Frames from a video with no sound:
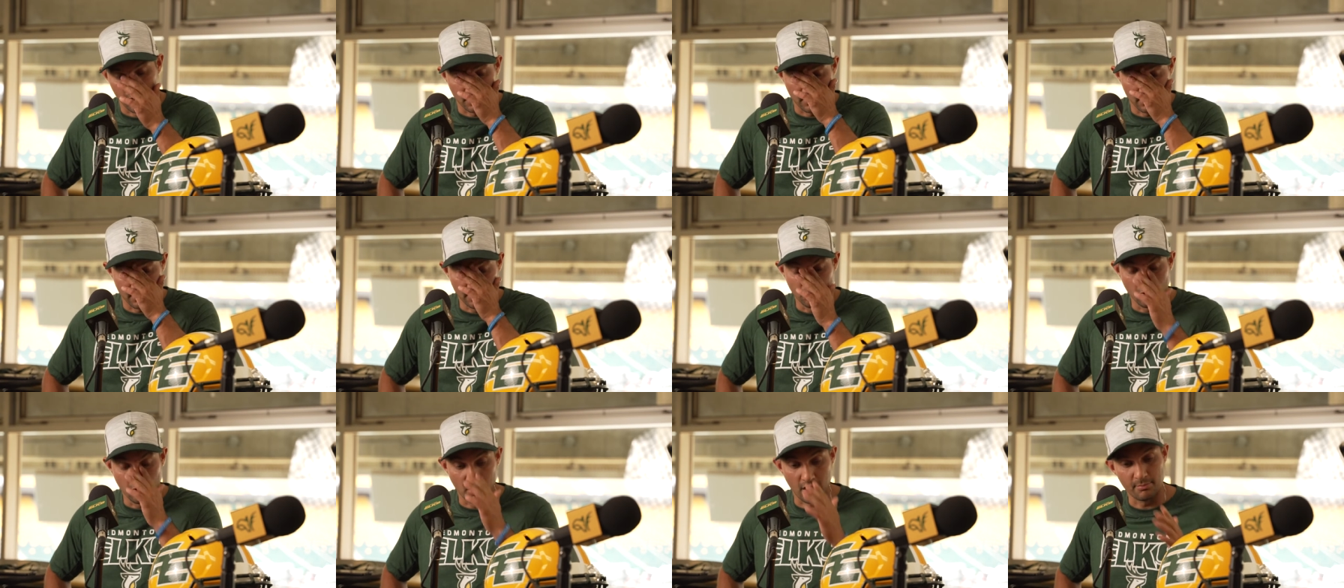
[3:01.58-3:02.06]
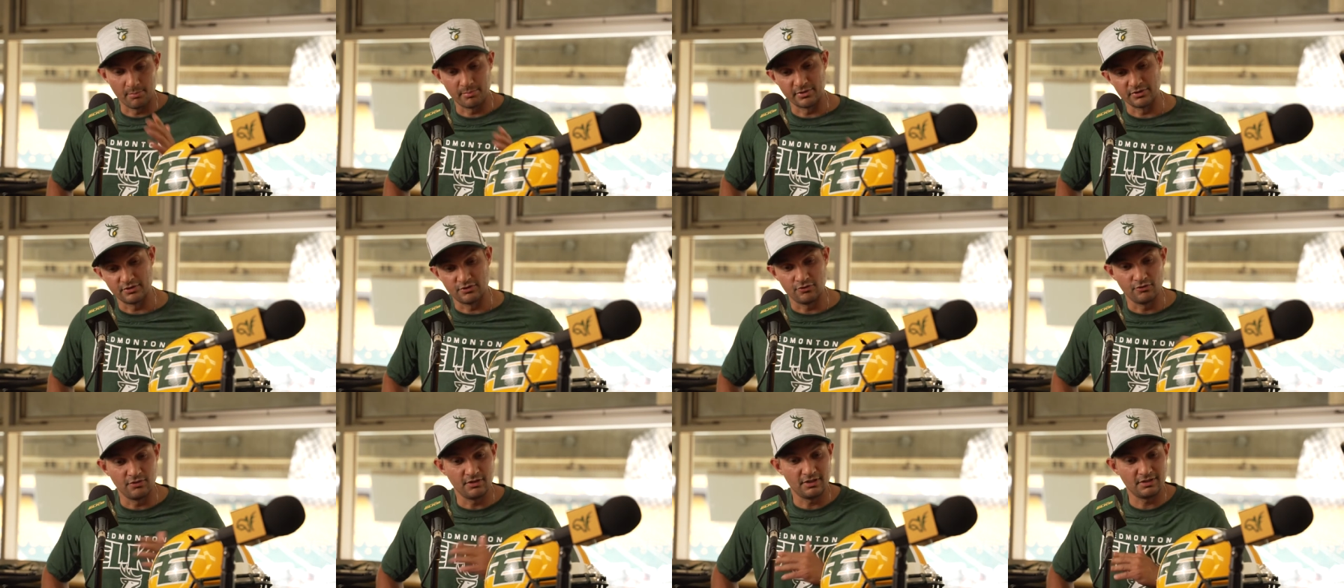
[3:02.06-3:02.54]
little
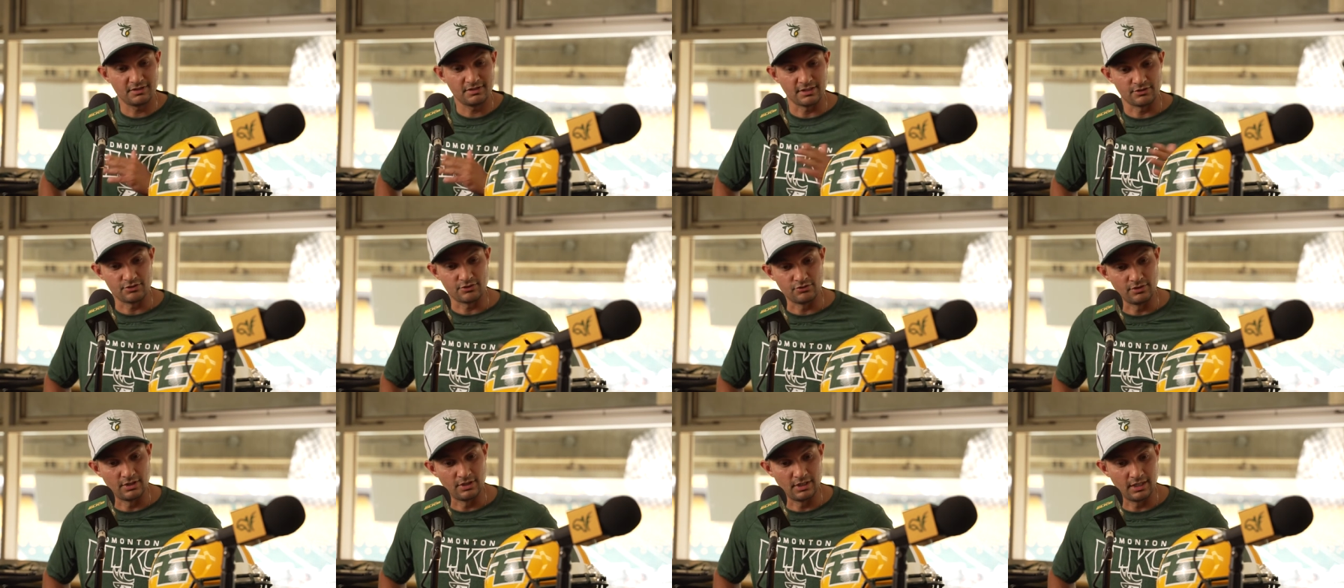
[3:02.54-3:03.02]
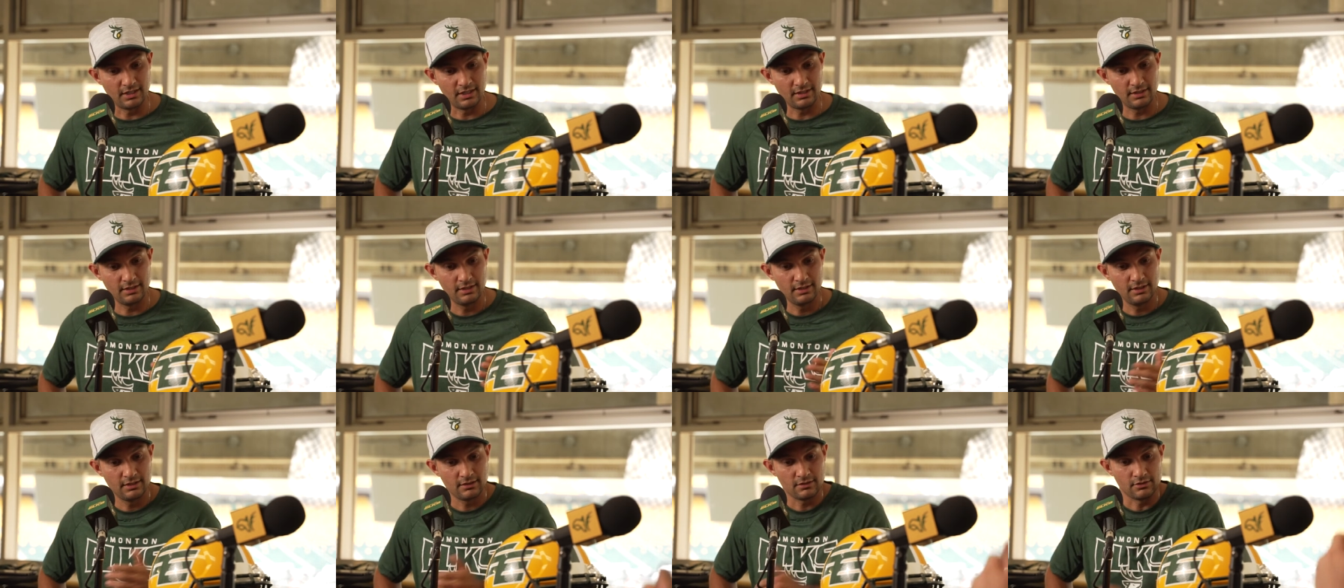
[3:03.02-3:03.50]
opportunities that you get,
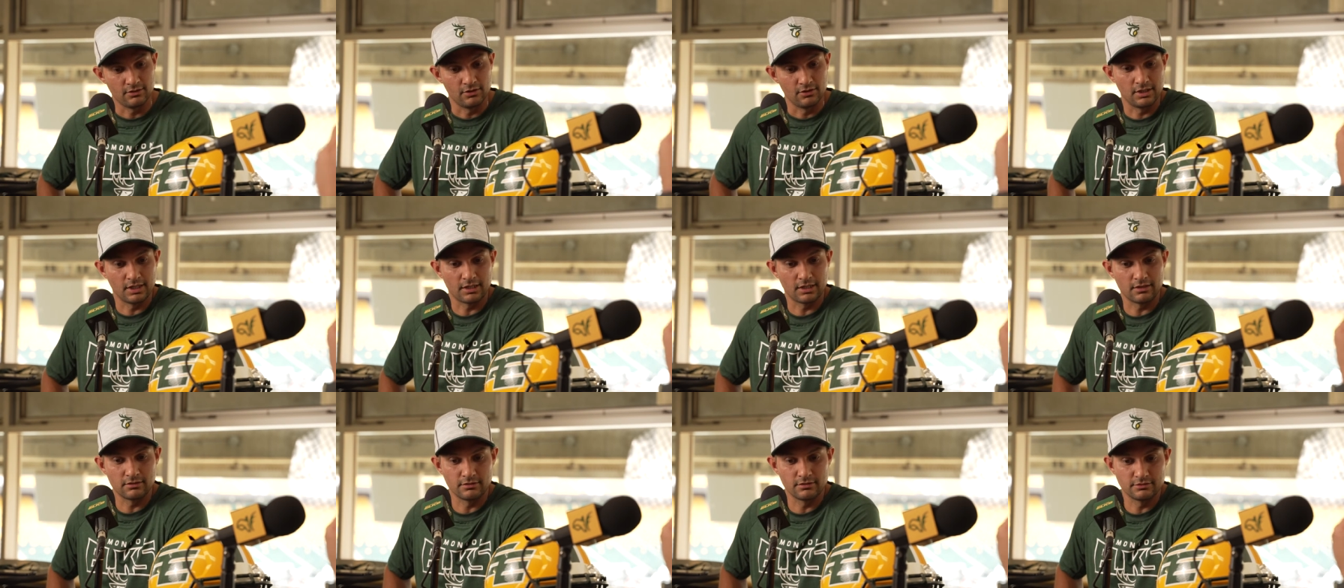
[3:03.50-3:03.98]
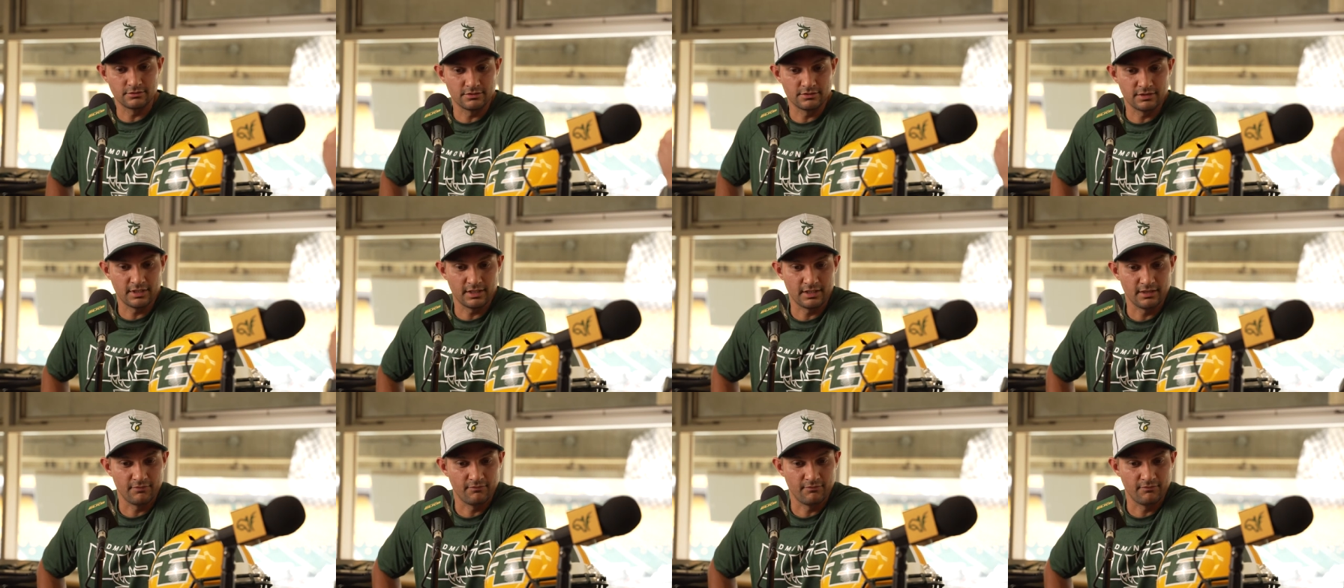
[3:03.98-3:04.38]
you got to learn to take